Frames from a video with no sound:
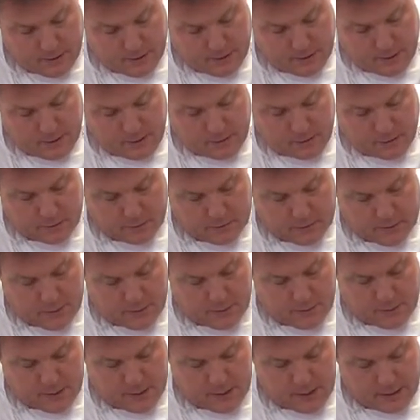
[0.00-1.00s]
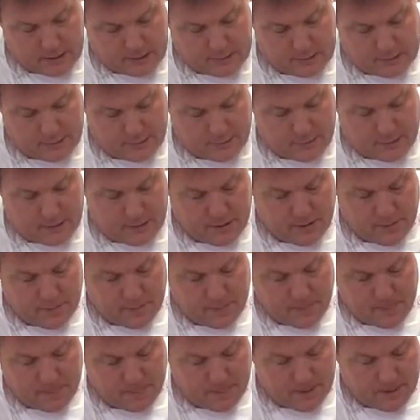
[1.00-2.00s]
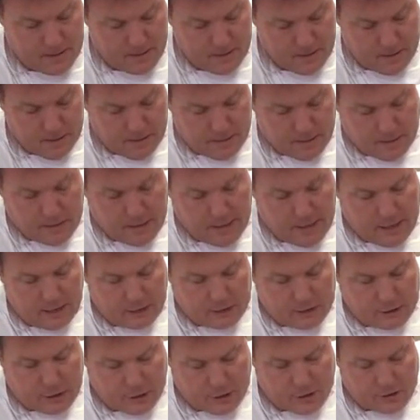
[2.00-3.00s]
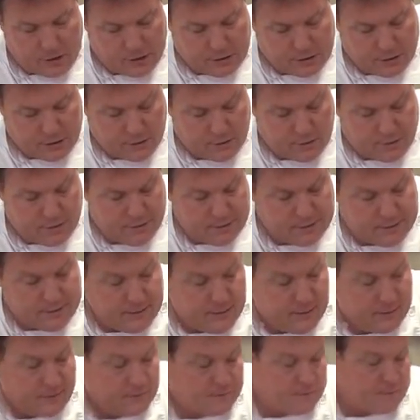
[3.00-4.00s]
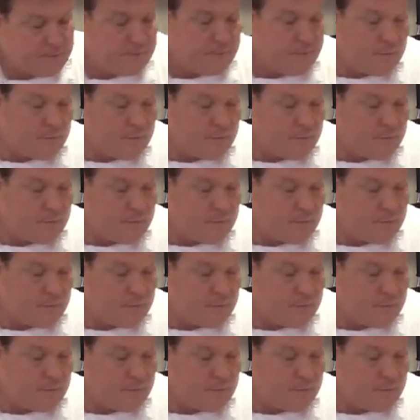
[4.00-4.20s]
That goes now in the head assembly. And you kind of turn it so it fits in.